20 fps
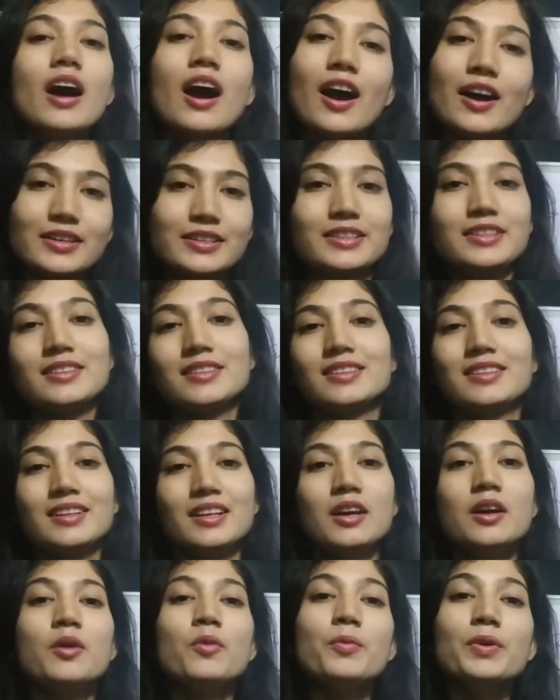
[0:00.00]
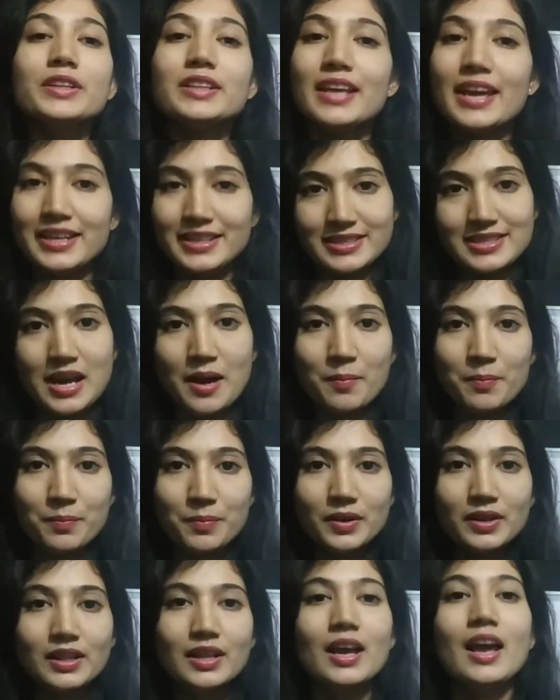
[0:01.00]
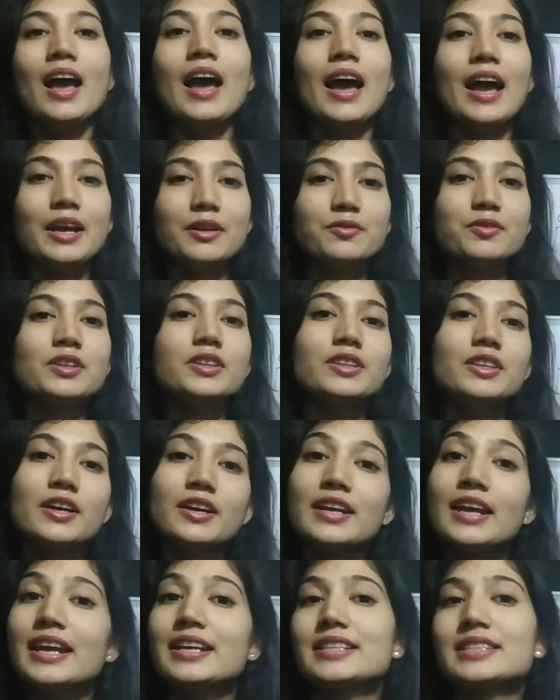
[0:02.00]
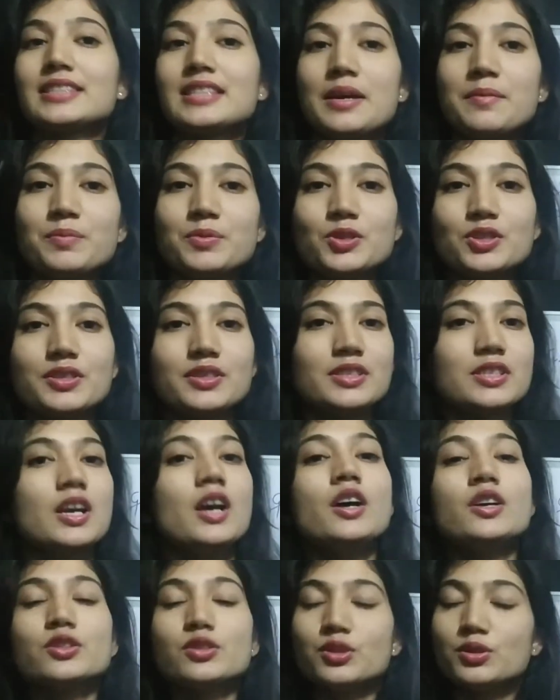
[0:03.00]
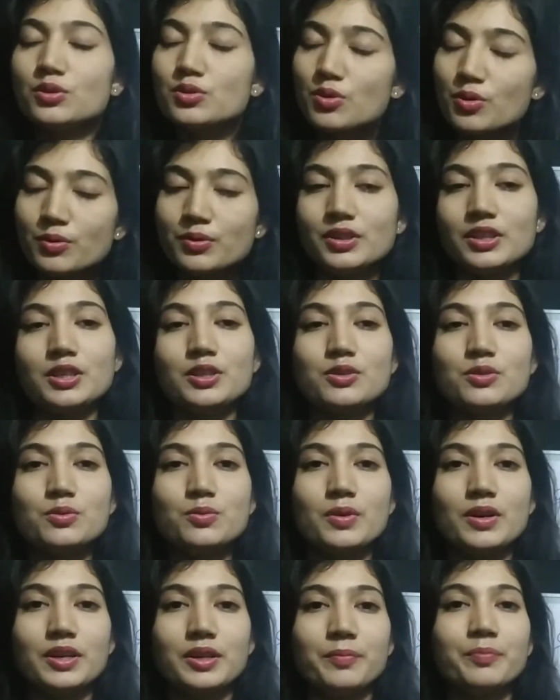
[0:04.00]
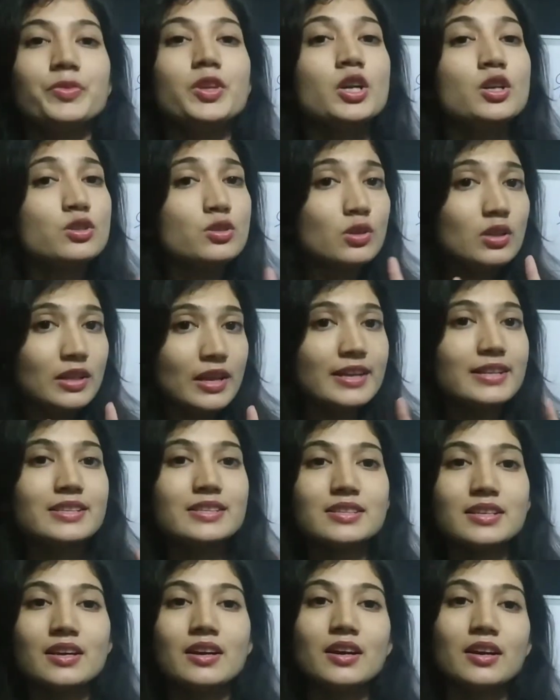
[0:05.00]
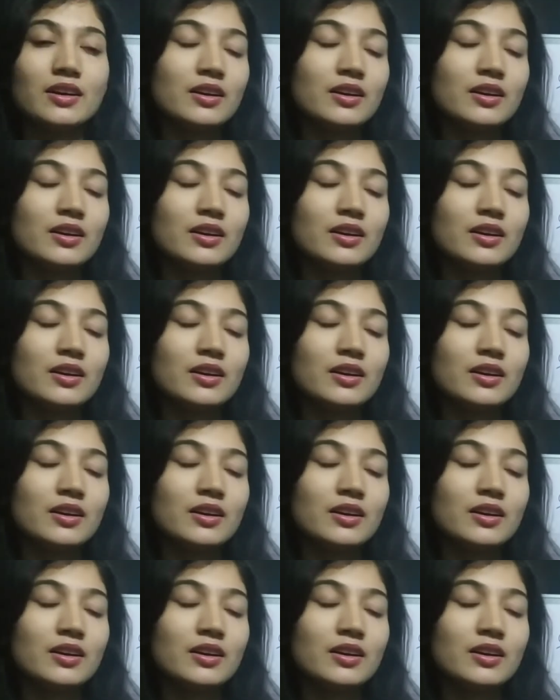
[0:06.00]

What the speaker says: article with example and with their exceptions. So you don't need to worry. So let's